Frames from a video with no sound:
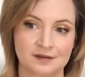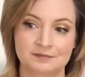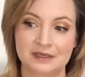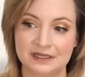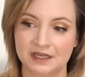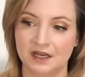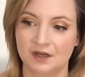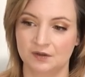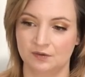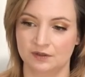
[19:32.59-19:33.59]
media
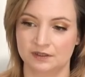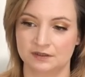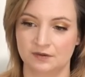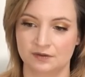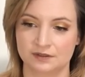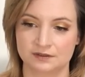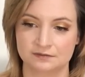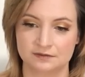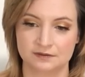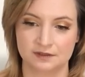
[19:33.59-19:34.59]
or,
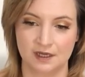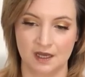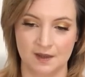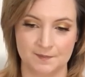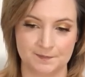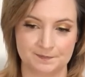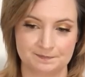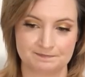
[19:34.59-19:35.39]
or um,